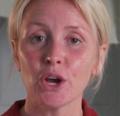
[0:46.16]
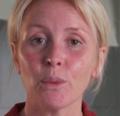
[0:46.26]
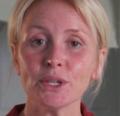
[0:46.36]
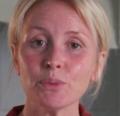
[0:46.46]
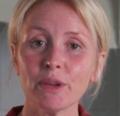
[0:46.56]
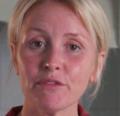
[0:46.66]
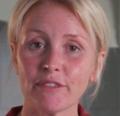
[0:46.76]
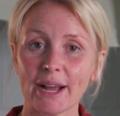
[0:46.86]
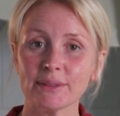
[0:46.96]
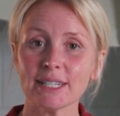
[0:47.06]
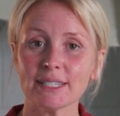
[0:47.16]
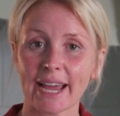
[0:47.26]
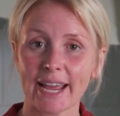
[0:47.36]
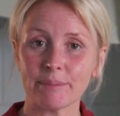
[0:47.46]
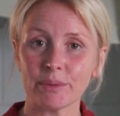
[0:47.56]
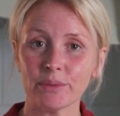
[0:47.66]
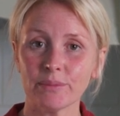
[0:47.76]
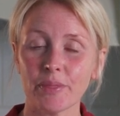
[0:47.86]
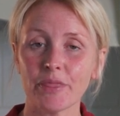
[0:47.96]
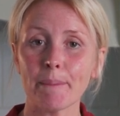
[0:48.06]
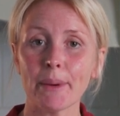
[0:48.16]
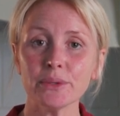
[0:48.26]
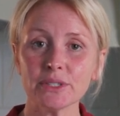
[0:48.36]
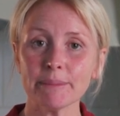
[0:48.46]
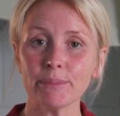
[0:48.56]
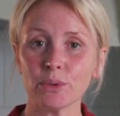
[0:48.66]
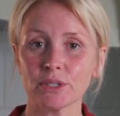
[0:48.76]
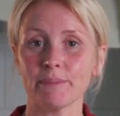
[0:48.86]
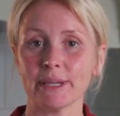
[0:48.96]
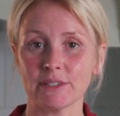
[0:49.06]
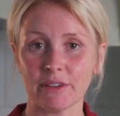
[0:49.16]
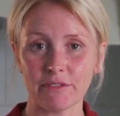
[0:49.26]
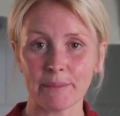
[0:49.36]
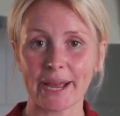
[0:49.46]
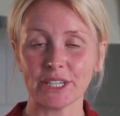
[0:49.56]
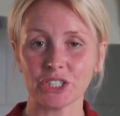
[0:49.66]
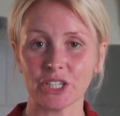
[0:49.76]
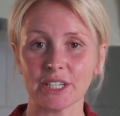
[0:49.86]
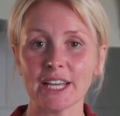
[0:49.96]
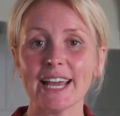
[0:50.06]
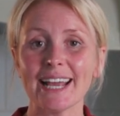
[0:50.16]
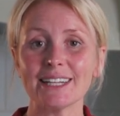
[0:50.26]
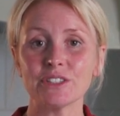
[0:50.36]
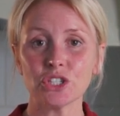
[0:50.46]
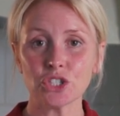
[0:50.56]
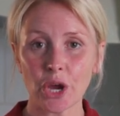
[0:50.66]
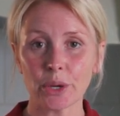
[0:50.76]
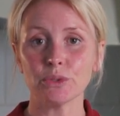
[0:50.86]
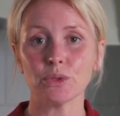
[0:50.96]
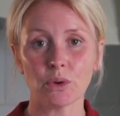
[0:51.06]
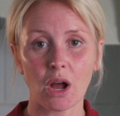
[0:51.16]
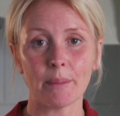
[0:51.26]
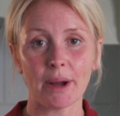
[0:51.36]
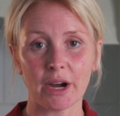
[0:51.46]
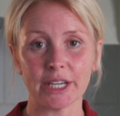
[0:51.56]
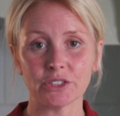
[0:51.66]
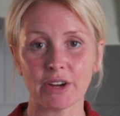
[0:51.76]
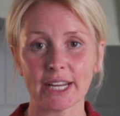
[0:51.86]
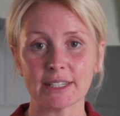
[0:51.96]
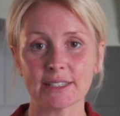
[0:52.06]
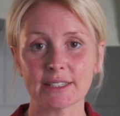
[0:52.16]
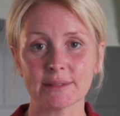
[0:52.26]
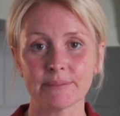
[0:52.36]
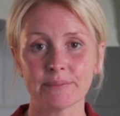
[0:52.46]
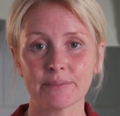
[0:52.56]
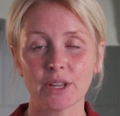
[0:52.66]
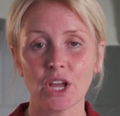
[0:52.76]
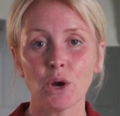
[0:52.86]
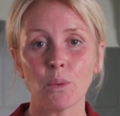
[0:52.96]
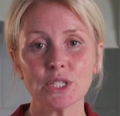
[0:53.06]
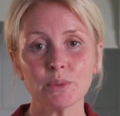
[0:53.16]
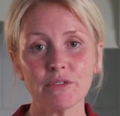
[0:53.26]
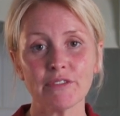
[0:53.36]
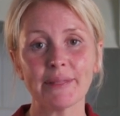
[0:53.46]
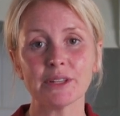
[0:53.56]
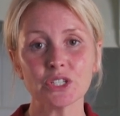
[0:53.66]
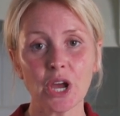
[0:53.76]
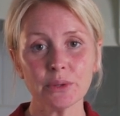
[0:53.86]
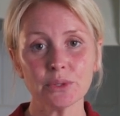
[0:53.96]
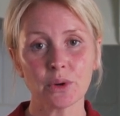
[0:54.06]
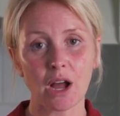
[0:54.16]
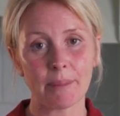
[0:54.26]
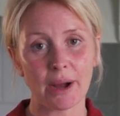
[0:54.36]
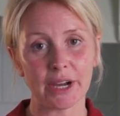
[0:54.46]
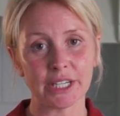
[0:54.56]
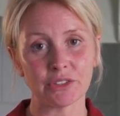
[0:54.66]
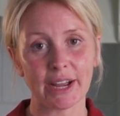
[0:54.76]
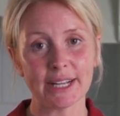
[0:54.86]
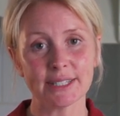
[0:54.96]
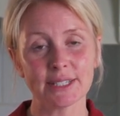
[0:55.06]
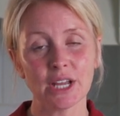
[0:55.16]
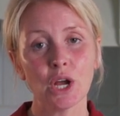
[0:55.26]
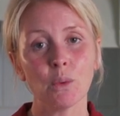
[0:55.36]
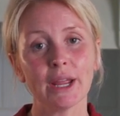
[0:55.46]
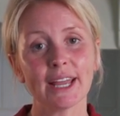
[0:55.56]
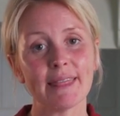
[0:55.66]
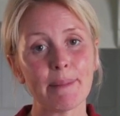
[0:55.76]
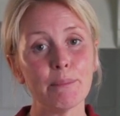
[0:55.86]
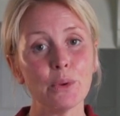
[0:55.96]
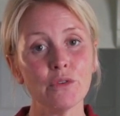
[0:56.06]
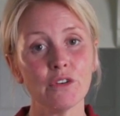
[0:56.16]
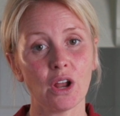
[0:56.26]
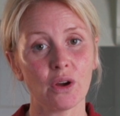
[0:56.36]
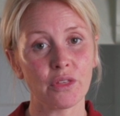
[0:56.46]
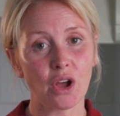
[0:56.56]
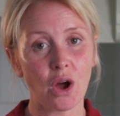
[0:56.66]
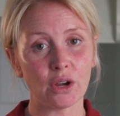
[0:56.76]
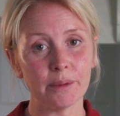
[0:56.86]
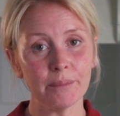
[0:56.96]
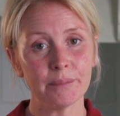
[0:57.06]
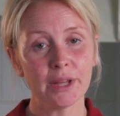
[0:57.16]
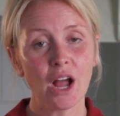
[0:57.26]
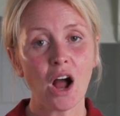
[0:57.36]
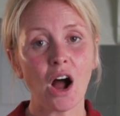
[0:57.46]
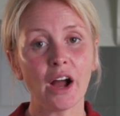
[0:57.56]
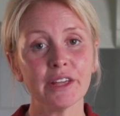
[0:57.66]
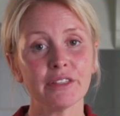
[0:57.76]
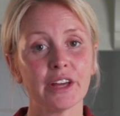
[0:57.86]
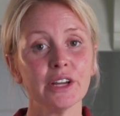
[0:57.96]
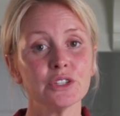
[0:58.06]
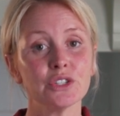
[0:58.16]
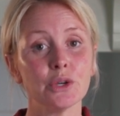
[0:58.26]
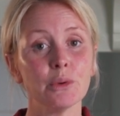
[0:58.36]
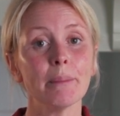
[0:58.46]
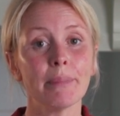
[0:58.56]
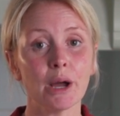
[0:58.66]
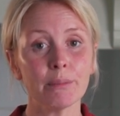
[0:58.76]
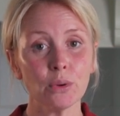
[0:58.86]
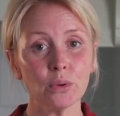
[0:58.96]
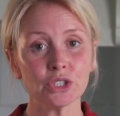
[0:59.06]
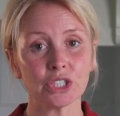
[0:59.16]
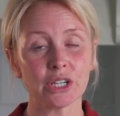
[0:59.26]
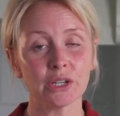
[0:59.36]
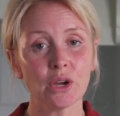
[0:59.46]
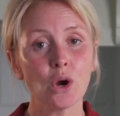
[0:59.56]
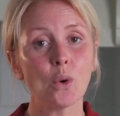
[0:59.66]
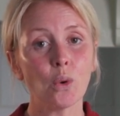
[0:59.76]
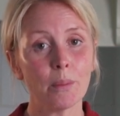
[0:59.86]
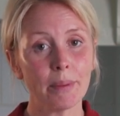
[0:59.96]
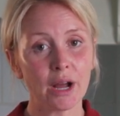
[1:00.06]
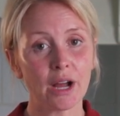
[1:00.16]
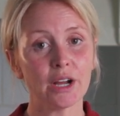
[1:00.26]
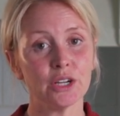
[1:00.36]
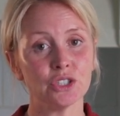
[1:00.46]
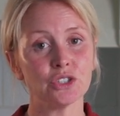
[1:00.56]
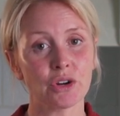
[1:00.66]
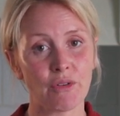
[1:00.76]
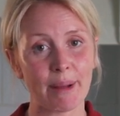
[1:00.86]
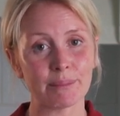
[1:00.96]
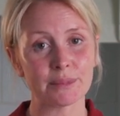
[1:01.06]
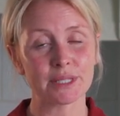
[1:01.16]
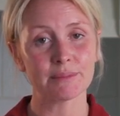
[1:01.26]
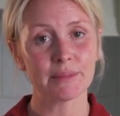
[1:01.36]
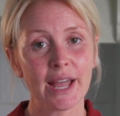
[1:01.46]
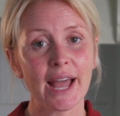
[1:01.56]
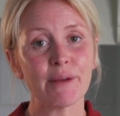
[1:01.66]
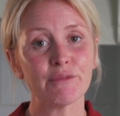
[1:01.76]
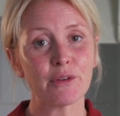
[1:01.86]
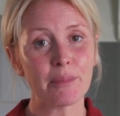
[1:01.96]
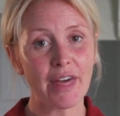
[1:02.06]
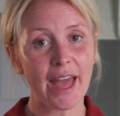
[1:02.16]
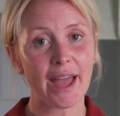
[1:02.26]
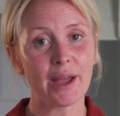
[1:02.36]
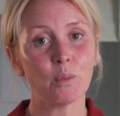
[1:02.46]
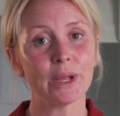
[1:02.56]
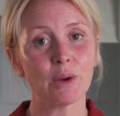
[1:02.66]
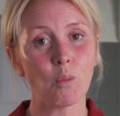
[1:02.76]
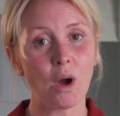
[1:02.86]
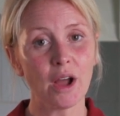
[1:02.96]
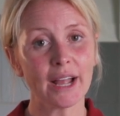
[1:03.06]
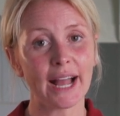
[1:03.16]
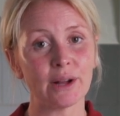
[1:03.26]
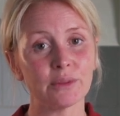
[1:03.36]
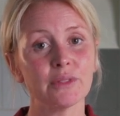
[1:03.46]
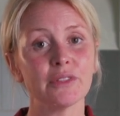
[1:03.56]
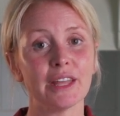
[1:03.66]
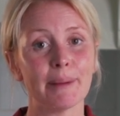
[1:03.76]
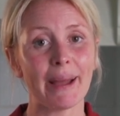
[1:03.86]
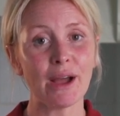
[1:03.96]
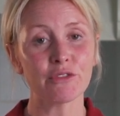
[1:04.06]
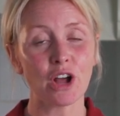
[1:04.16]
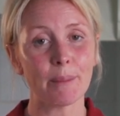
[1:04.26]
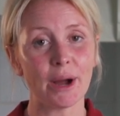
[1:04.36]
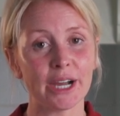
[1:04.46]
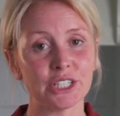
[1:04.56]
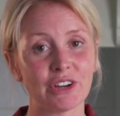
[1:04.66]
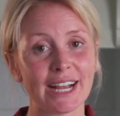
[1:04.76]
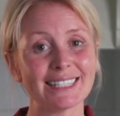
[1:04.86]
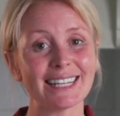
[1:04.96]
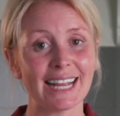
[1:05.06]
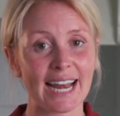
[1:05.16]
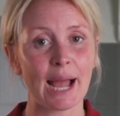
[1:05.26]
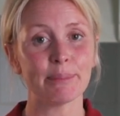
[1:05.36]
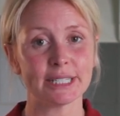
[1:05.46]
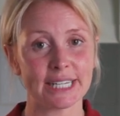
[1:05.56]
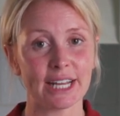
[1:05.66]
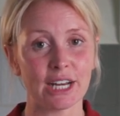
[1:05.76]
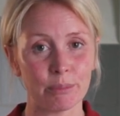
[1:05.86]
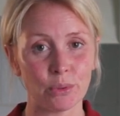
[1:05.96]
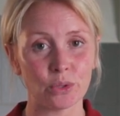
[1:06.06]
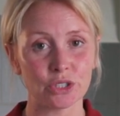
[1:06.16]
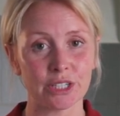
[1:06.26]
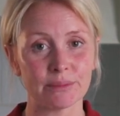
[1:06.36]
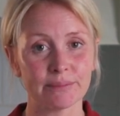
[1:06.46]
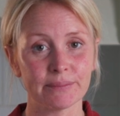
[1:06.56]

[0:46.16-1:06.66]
Once we've found this table, the most important bit of information is the total carbohydrates. Once we've found the total carbohydrates, we can then move along the column either to per portion or per 100 grams. And from there, we can work out the amount of carbohydrates in our particular portion.